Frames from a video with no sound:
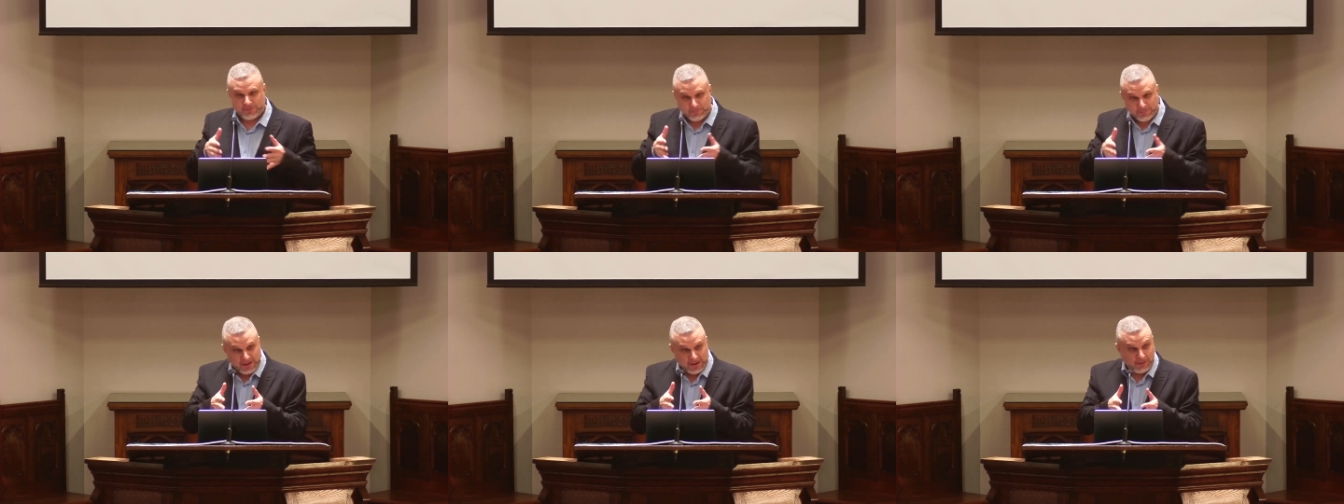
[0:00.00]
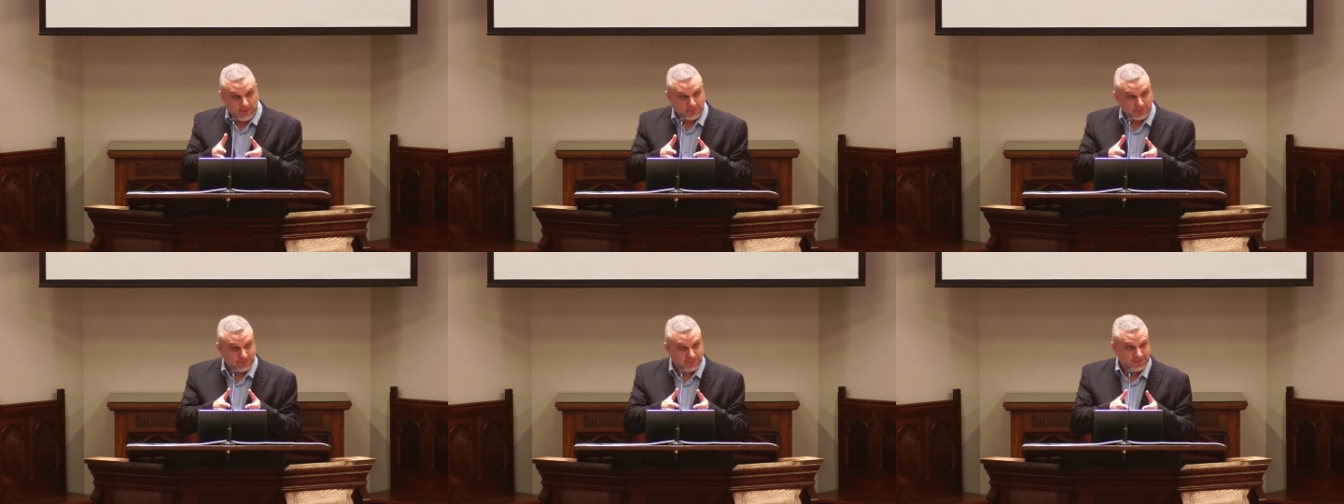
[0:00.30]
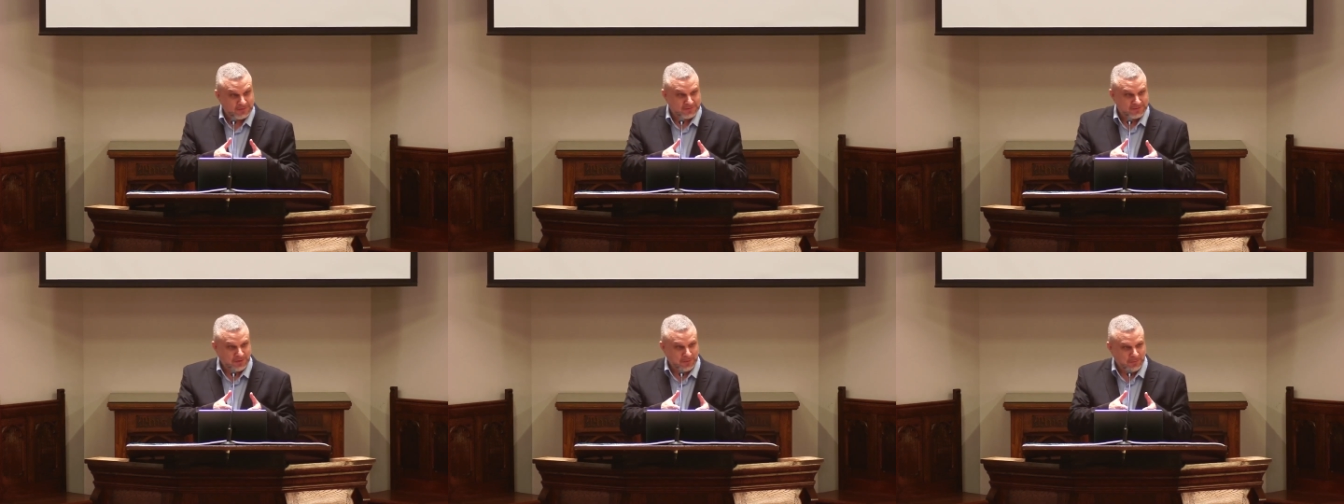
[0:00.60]

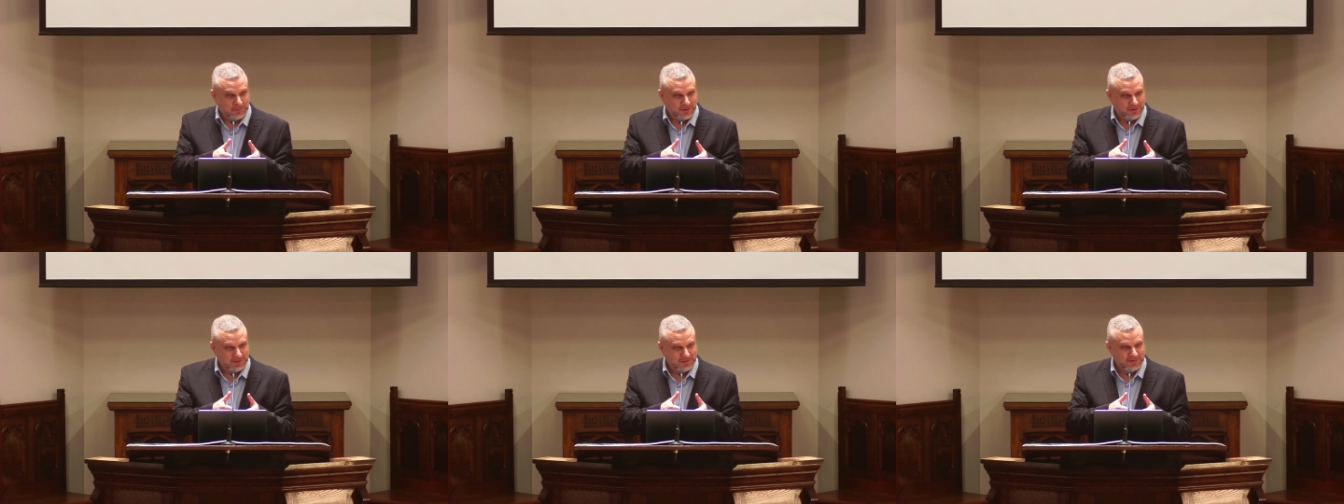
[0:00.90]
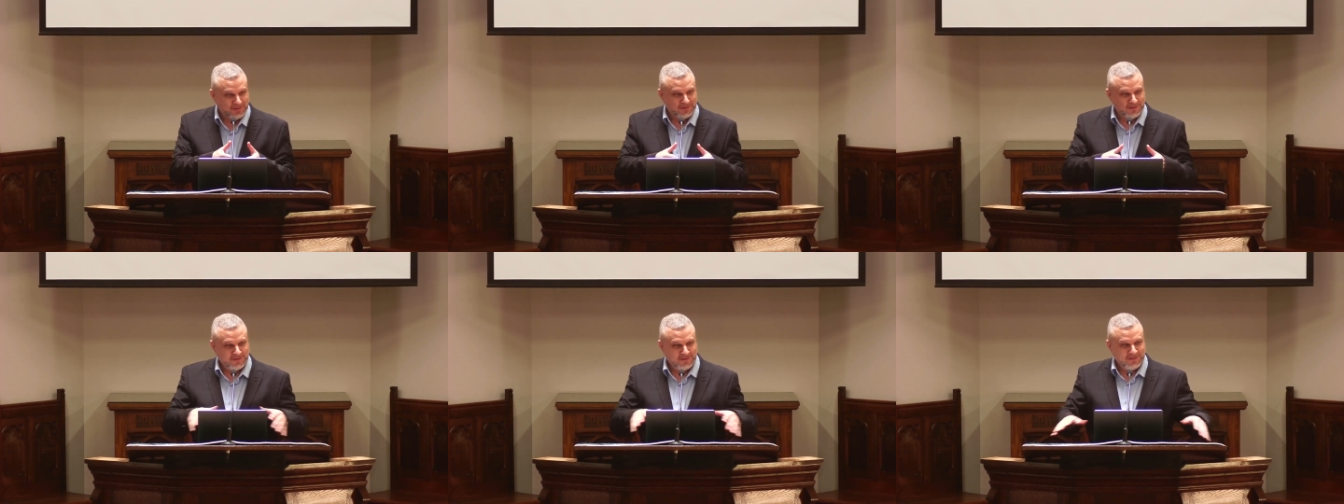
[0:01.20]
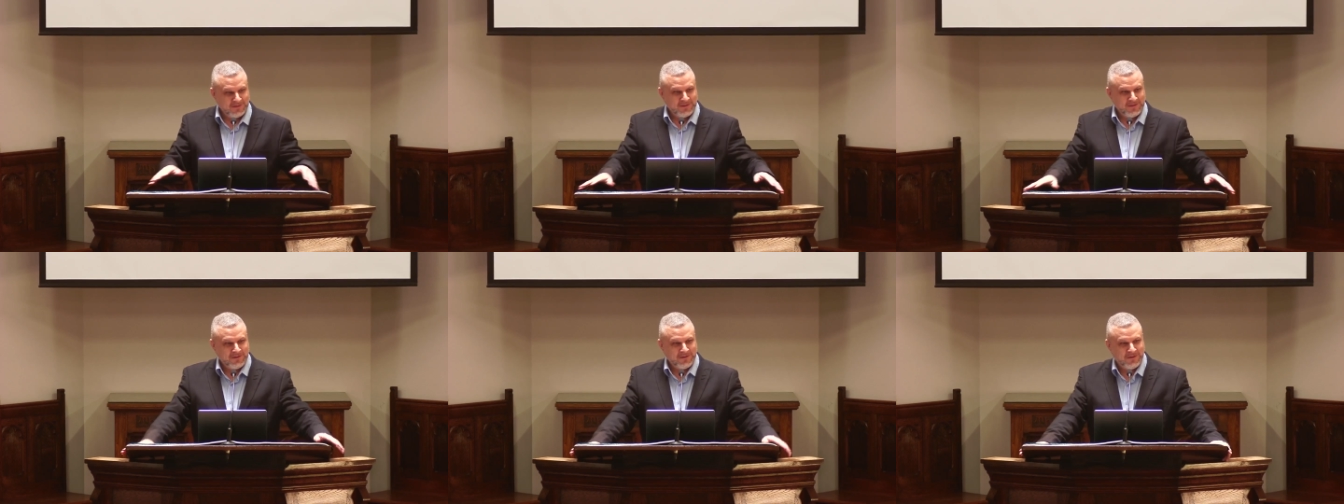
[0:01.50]
counseling someone,
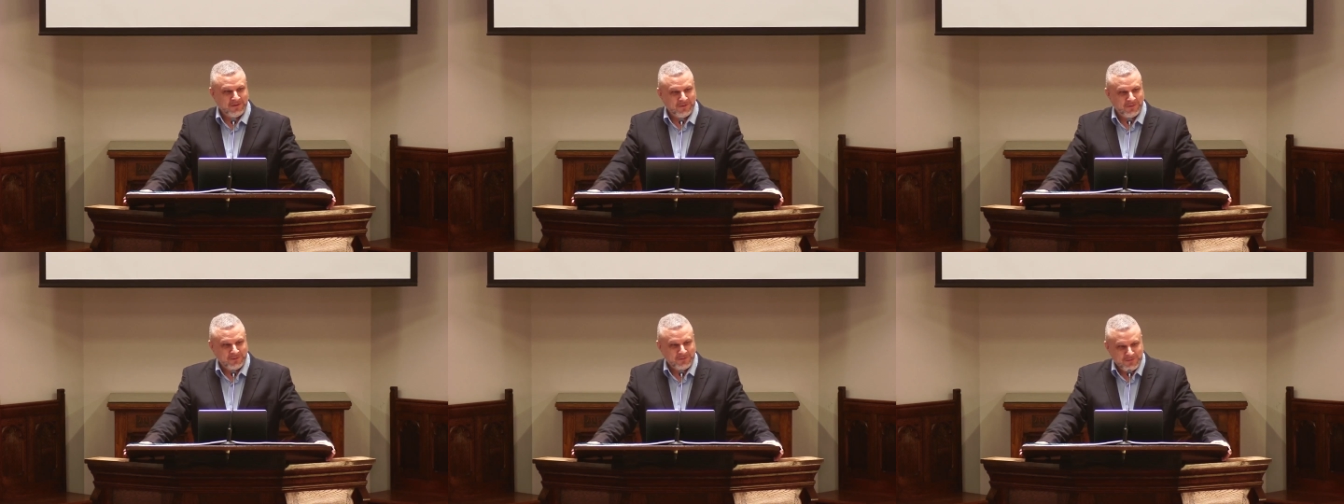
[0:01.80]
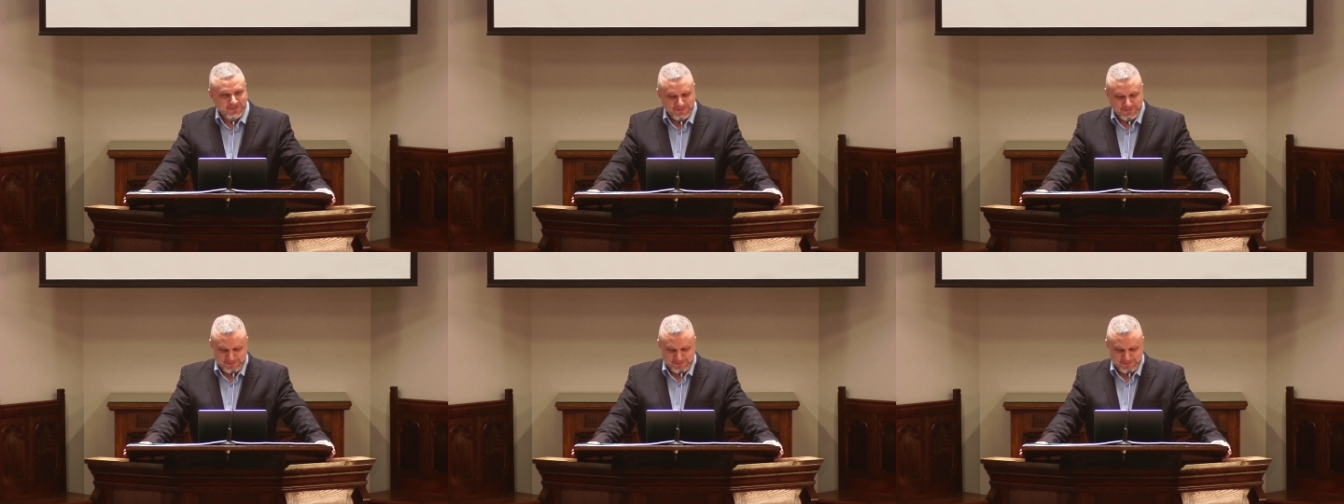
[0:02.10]
you know,